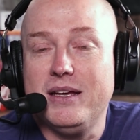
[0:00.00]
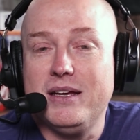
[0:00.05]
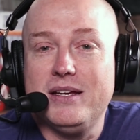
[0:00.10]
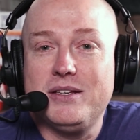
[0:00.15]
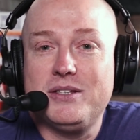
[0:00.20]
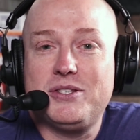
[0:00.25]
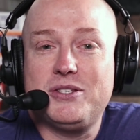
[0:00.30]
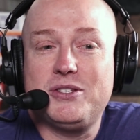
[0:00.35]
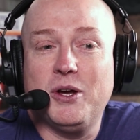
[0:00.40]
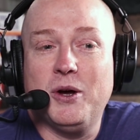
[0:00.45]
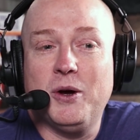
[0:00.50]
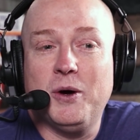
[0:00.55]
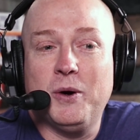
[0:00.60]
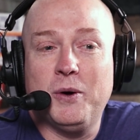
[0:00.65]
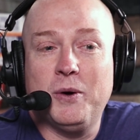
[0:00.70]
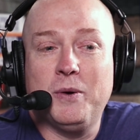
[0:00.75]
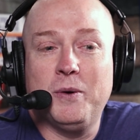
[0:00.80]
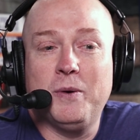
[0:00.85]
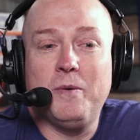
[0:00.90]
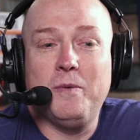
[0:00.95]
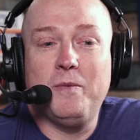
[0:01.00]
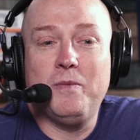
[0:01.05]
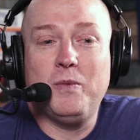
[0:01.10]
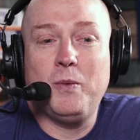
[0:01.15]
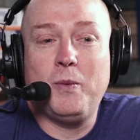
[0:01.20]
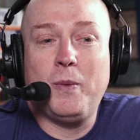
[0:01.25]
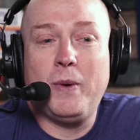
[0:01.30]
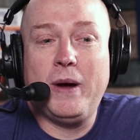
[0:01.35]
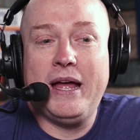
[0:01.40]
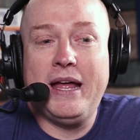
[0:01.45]
So
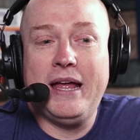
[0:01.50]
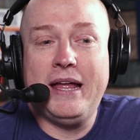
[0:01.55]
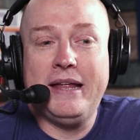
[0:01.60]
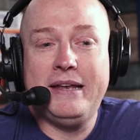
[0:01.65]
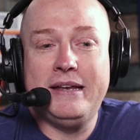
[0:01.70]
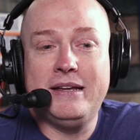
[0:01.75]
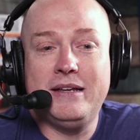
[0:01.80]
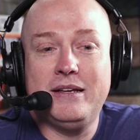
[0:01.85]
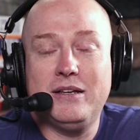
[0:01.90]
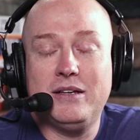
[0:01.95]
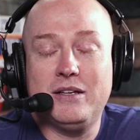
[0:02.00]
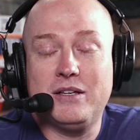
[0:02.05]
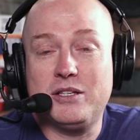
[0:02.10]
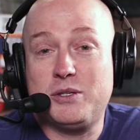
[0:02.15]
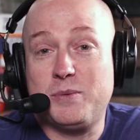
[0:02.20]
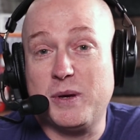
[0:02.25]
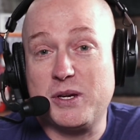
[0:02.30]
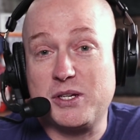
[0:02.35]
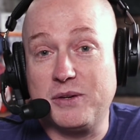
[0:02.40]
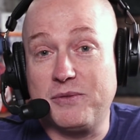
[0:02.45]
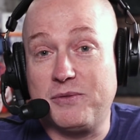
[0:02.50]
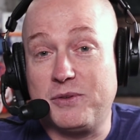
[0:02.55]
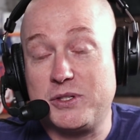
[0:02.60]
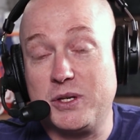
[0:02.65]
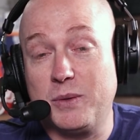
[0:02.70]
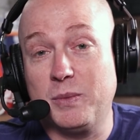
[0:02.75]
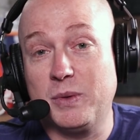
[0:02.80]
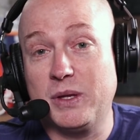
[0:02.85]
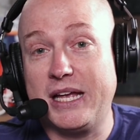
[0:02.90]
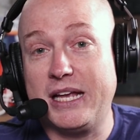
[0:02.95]
when, especially for
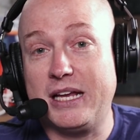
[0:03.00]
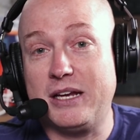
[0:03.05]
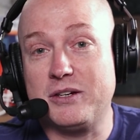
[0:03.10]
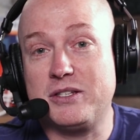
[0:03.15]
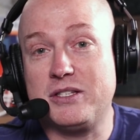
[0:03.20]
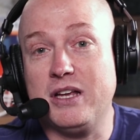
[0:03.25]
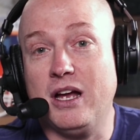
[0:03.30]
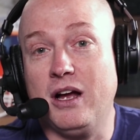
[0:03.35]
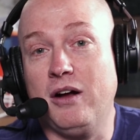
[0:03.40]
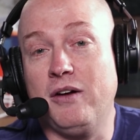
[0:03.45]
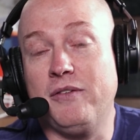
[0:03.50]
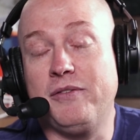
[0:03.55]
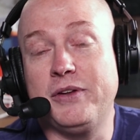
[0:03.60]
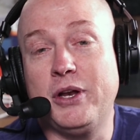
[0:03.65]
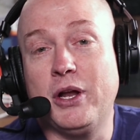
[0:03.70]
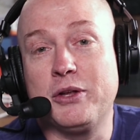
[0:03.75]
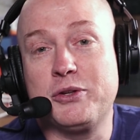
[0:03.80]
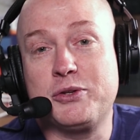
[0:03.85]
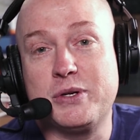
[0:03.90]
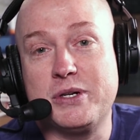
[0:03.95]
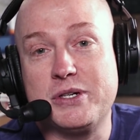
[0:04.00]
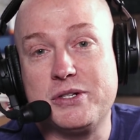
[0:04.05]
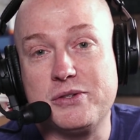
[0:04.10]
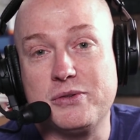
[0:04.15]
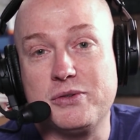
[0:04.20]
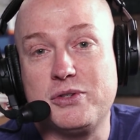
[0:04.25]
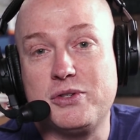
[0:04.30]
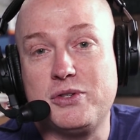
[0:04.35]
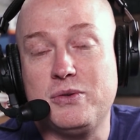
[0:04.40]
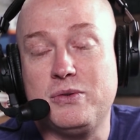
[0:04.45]
someone like yourself, a non-traditional
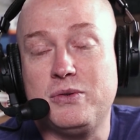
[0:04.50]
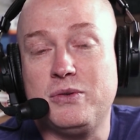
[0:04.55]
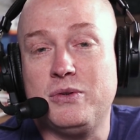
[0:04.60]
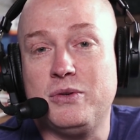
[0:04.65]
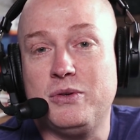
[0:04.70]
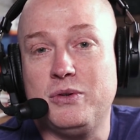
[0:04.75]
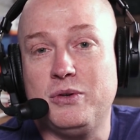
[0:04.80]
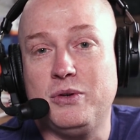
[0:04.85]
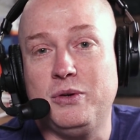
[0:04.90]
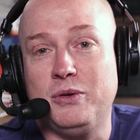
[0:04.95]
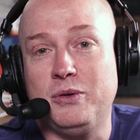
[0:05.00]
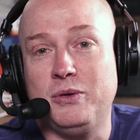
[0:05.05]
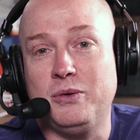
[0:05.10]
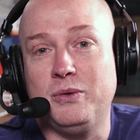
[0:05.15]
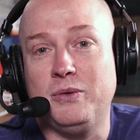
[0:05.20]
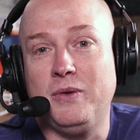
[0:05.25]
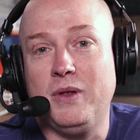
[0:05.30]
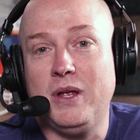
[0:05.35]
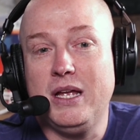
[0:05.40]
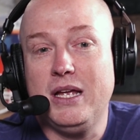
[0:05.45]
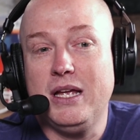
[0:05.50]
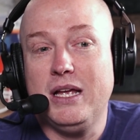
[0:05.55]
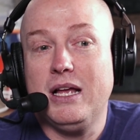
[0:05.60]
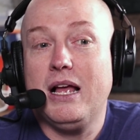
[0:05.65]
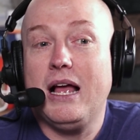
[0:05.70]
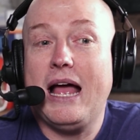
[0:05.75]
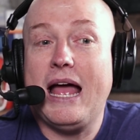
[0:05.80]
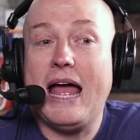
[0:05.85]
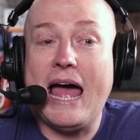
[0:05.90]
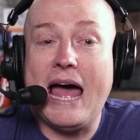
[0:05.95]
student who
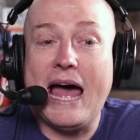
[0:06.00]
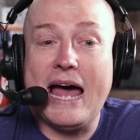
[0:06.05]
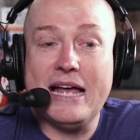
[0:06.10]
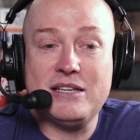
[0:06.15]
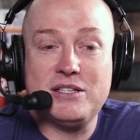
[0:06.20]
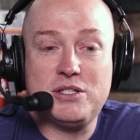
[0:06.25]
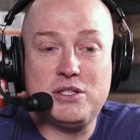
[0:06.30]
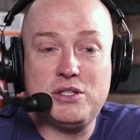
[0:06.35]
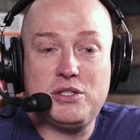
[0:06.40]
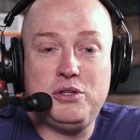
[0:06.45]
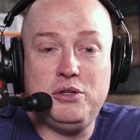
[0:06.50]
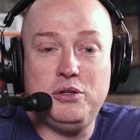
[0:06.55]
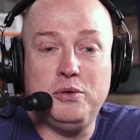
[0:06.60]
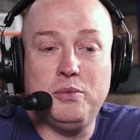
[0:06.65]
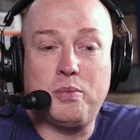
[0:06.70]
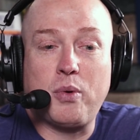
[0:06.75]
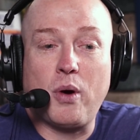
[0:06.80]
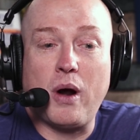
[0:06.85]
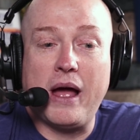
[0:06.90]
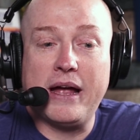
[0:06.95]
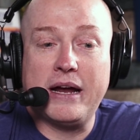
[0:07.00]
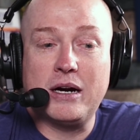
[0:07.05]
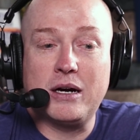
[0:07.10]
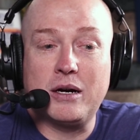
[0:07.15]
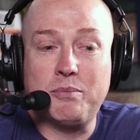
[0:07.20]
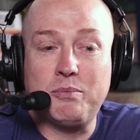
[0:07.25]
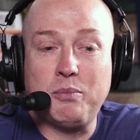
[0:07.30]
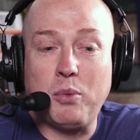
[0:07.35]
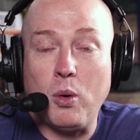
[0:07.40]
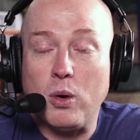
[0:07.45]
has two prior
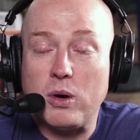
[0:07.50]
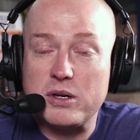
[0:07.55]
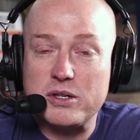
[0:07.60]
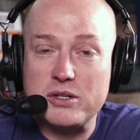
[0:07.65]
poor